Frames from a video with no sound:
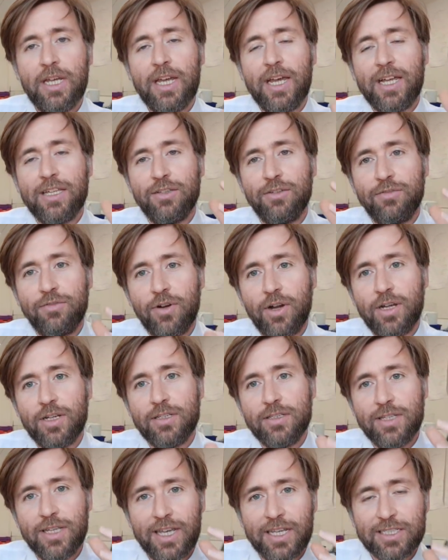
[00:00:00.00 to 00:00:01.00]
and you
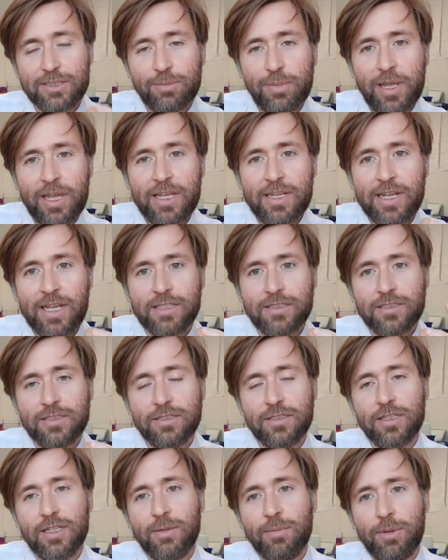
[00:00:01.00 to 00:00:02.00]
find explain answers
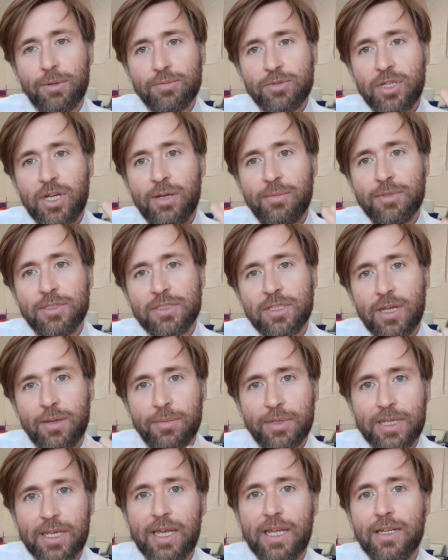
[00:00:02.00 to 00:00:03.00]
that come up time and time
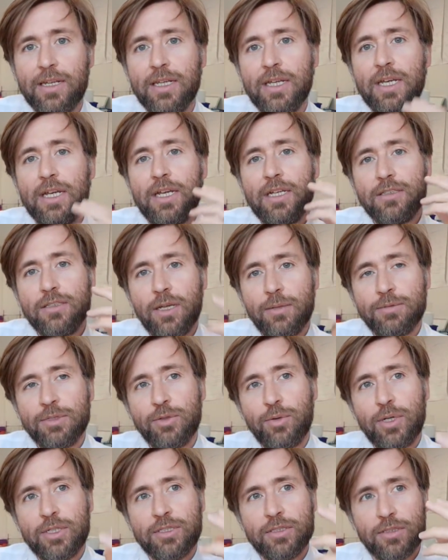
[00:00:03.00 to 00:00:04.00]
again, types of
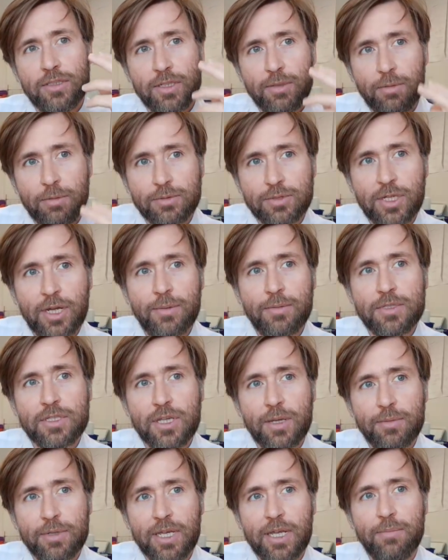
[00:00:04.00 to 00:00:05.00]
questions that come up time and
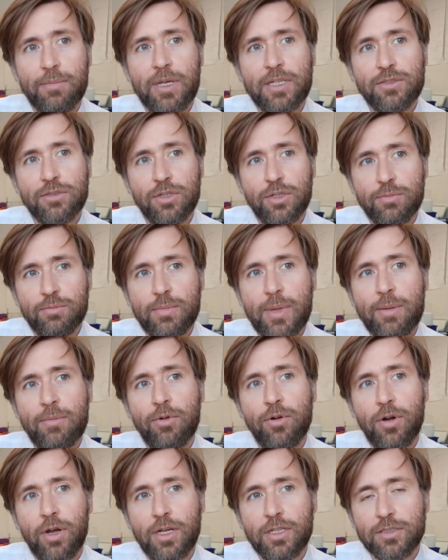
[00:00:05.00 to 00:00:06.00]
time again, make sure you
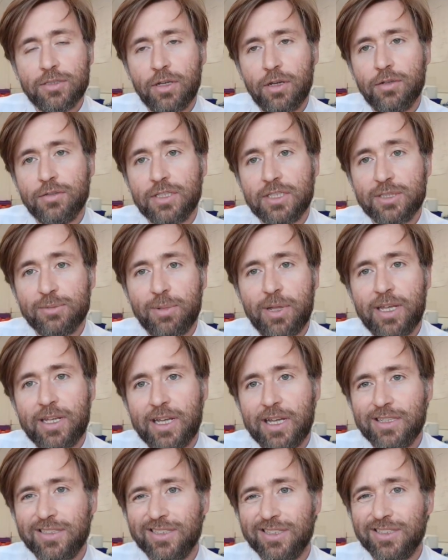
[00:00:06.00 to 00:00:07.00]
memorize those explain
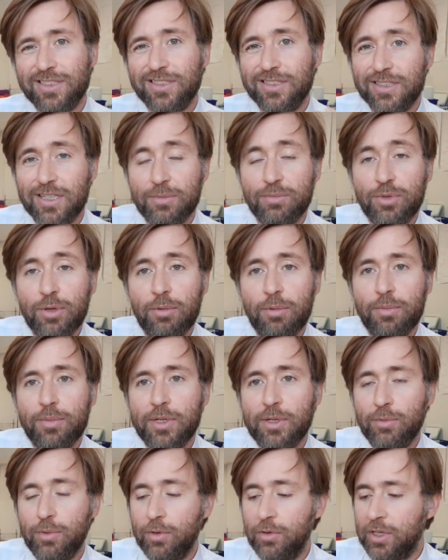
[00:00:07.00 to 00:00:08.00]
answers, because they
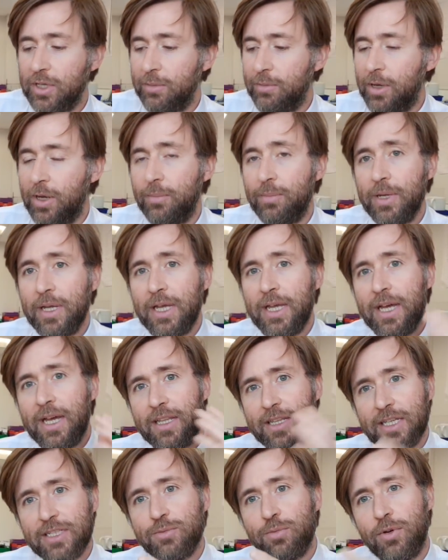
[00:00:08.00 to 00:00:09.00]
probably will come up.
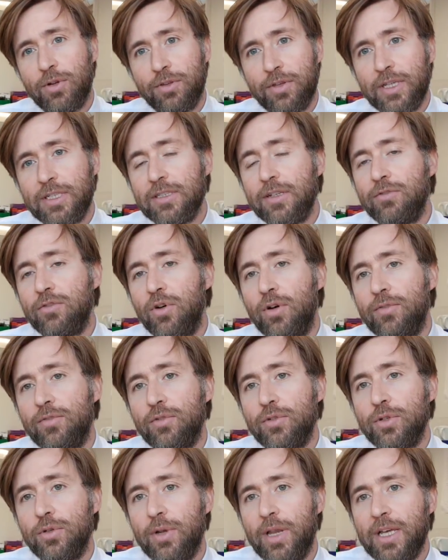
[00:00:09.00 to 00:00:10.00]
And that's one of the things I've got
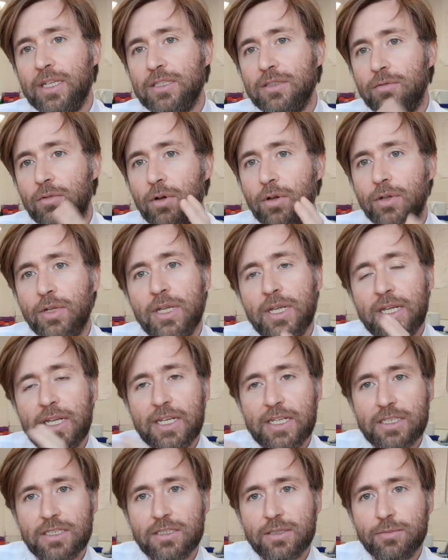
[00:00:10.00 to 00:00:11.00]
for you later on,
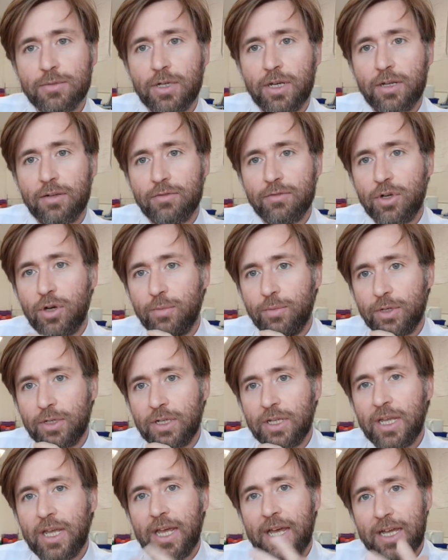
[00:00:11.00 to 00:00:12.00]
is some kind of
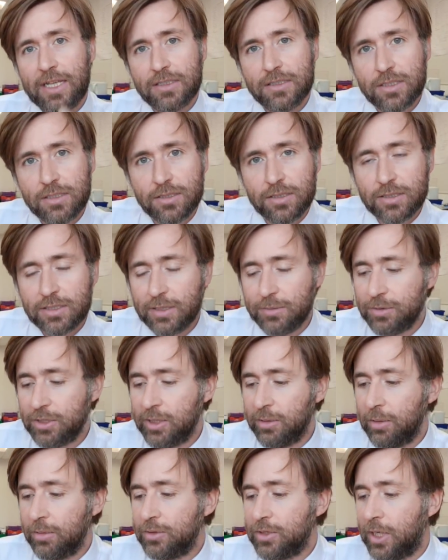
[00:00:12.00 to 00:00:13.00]
common answers that seem
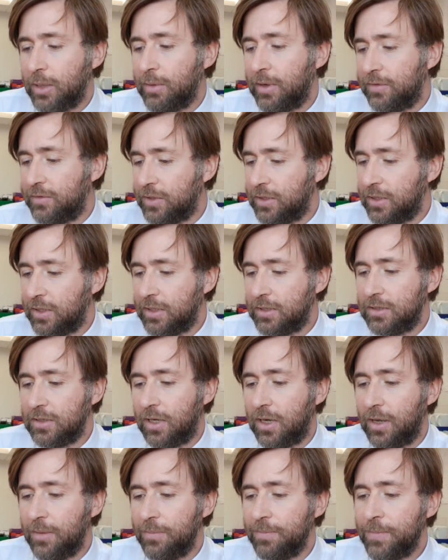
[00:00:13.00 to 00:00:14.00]
to come up time after
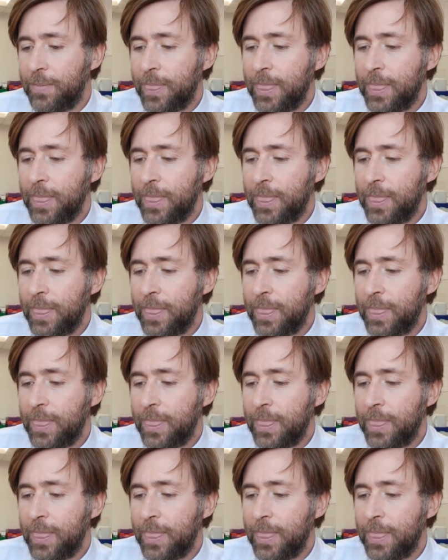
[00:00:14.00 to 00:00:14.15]
time.